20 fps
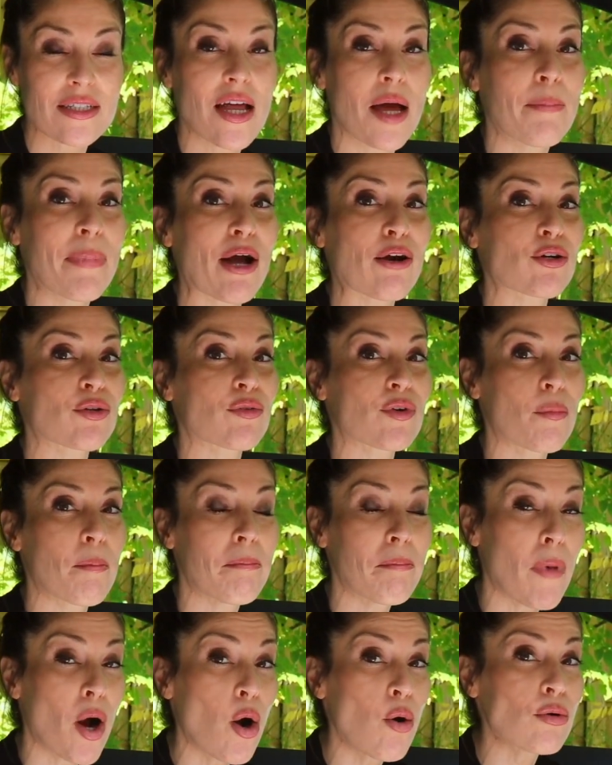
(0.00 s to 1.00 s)
about a
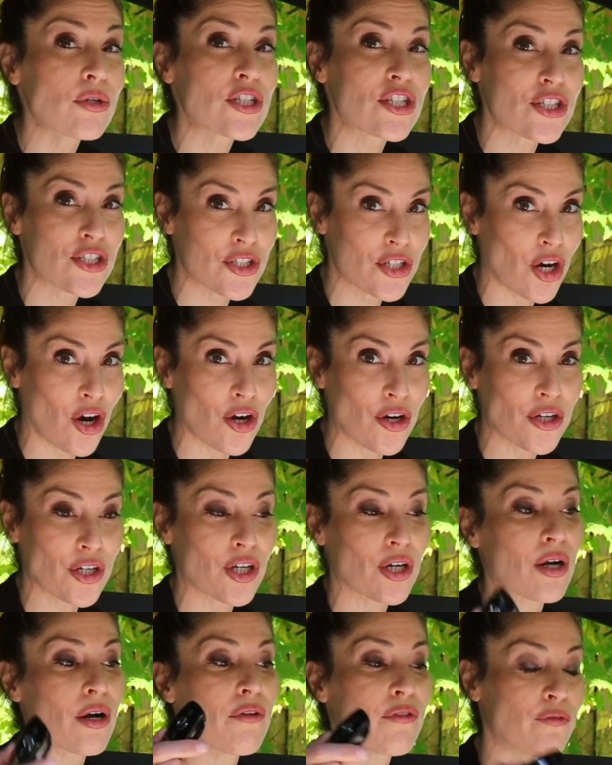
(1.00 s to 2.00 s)
remote
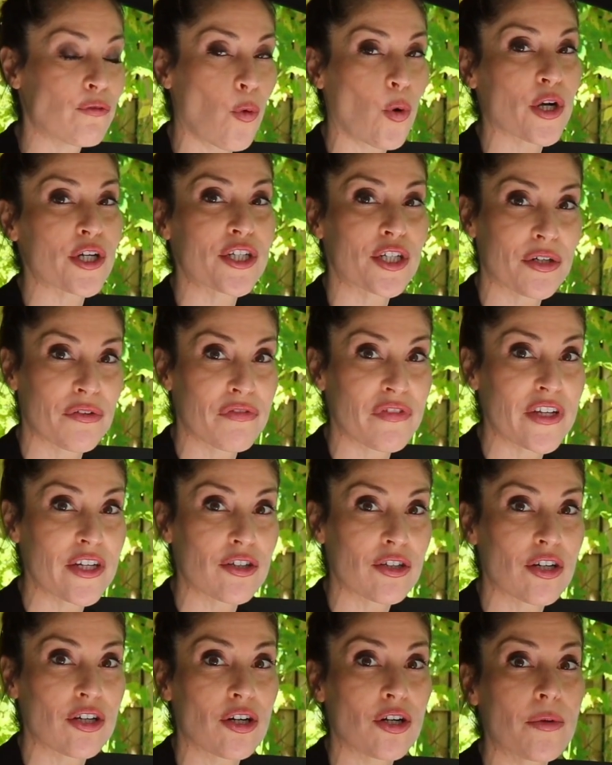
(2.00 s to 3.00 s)
starter for your
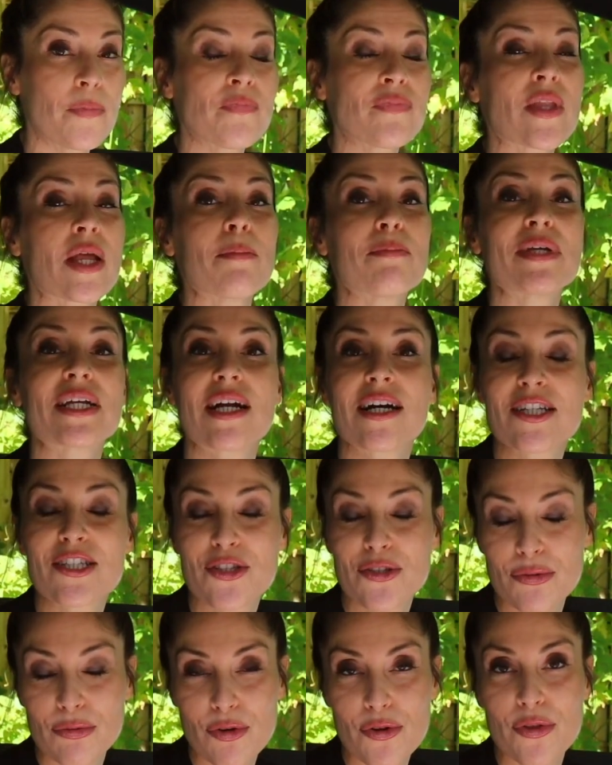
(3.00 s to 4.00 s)
vehicle, because
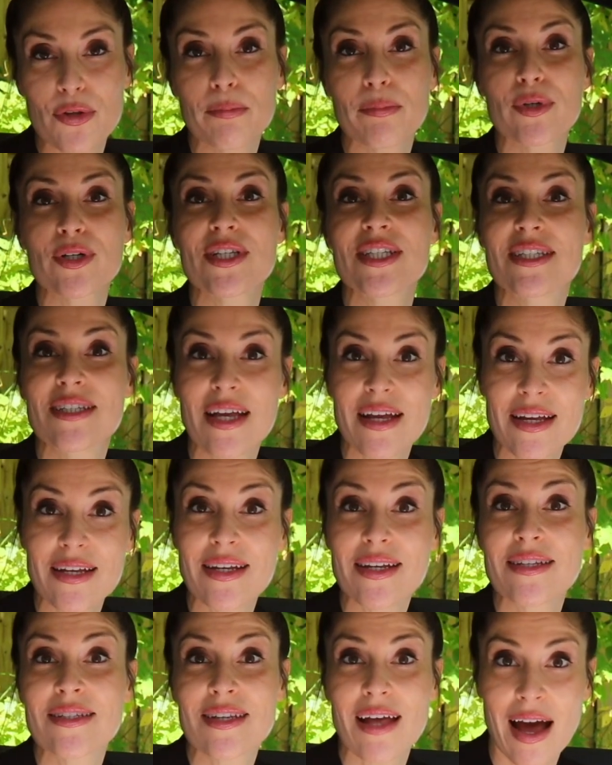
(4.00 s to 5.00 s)
through the
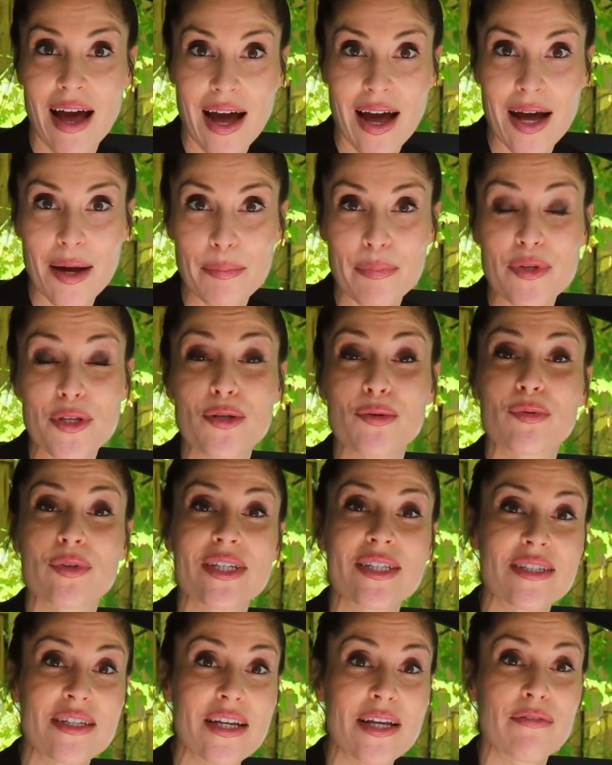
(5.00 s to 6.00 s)
Mercedes app, you
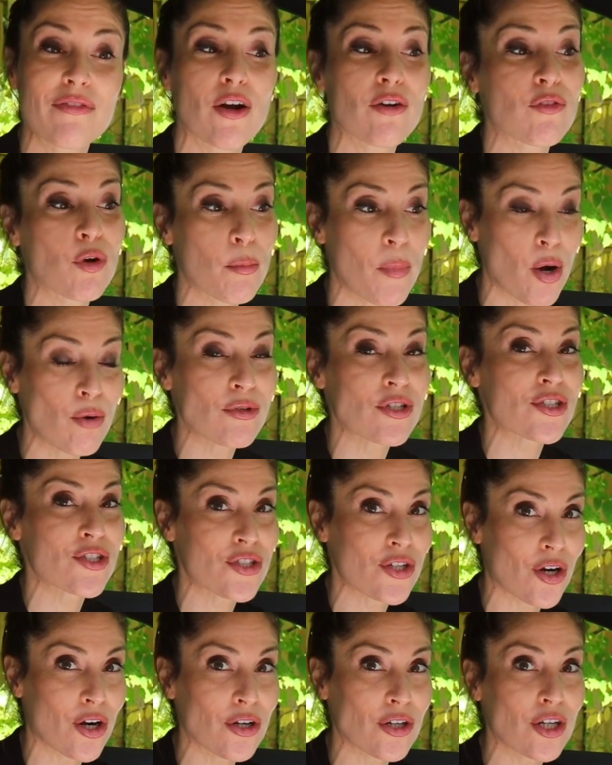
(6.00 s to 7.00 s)
receive a remote
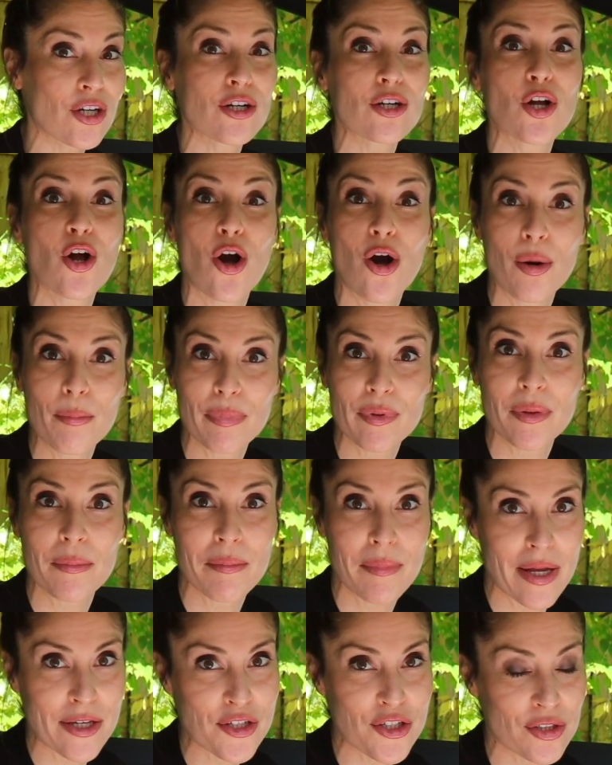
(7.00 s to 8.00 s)
starter
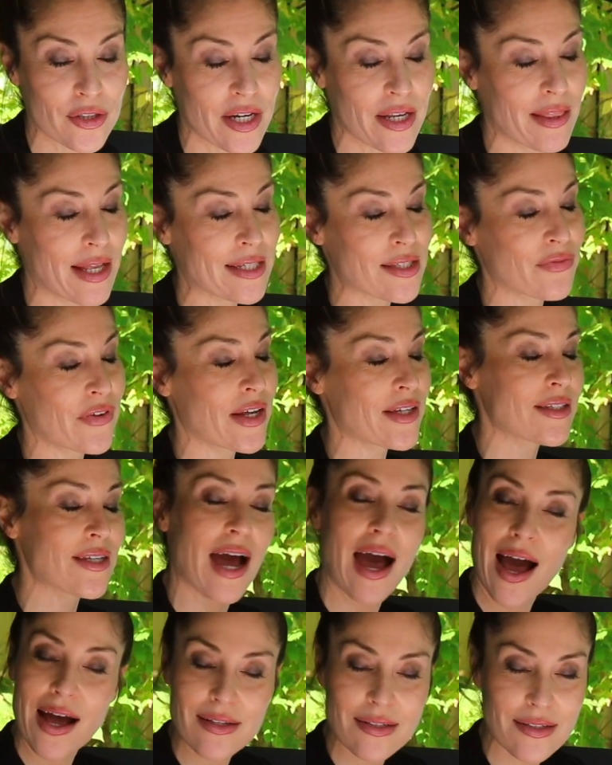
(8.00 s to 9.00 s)
complimentary, and that's
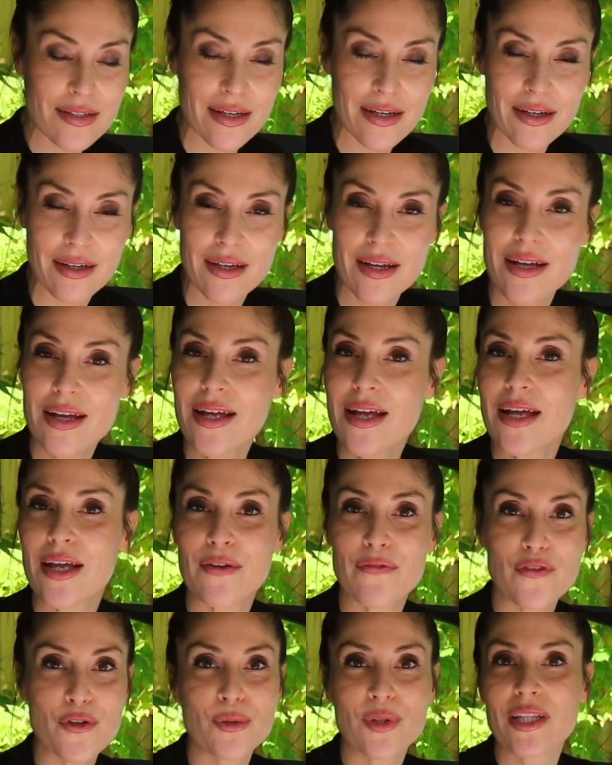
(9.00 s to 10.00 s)
fantastic
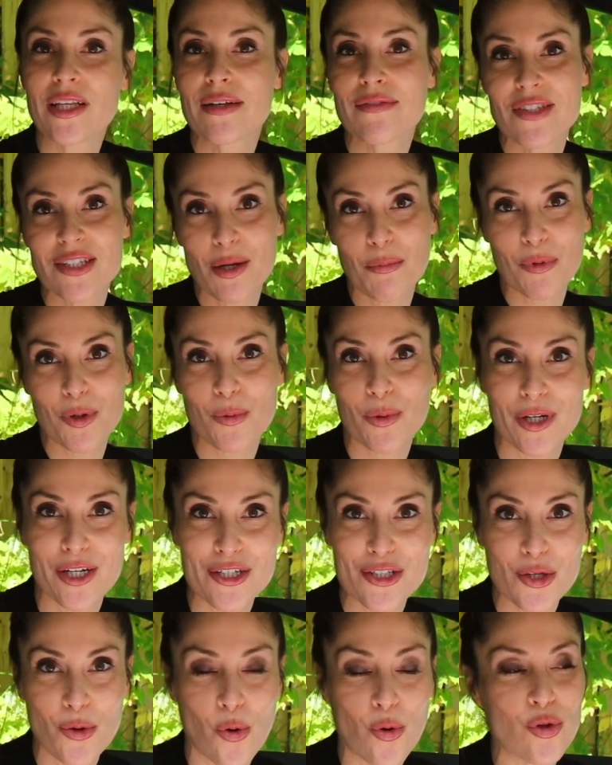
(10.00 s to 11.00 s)
if you live somewhere where
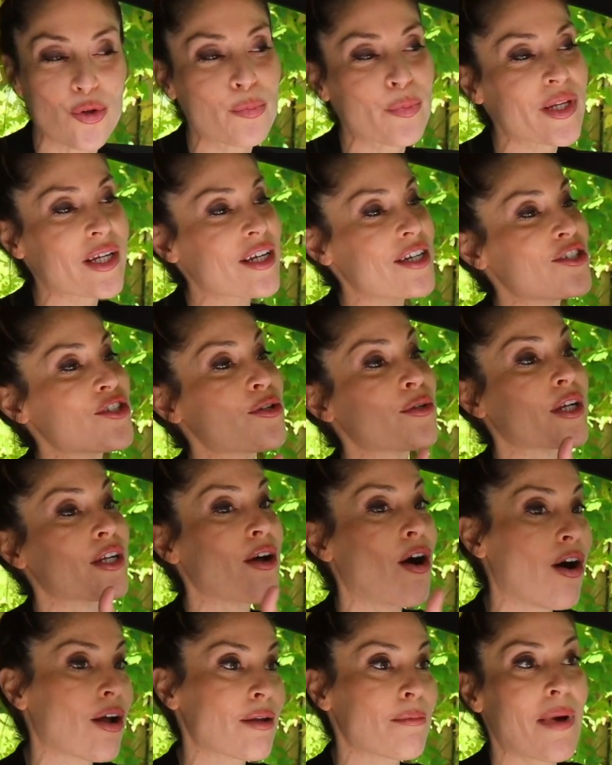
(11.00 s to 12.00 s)
it's cold, because you could
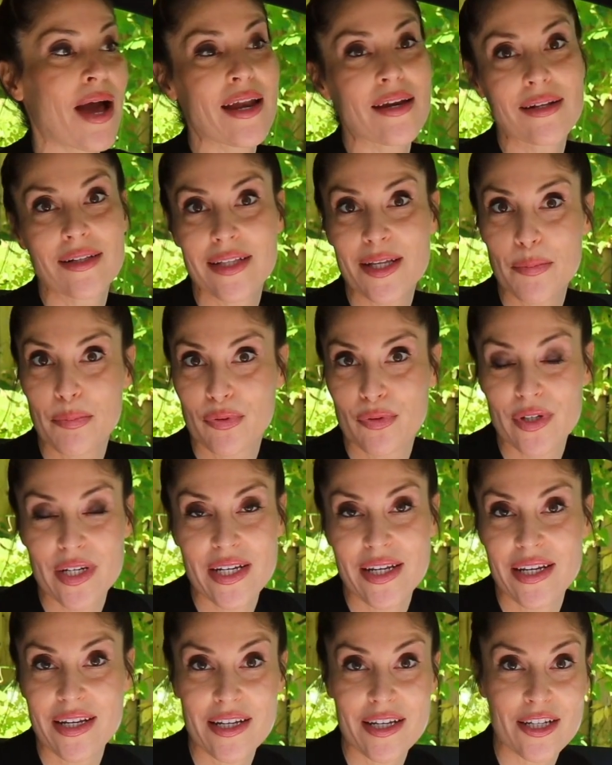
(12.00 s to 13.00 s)
automatically
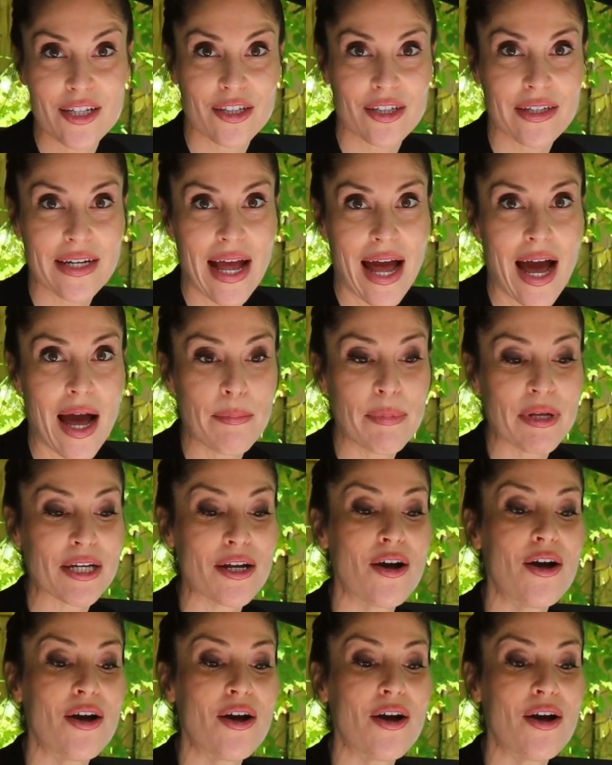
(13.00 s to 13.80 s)
preheat your cabin.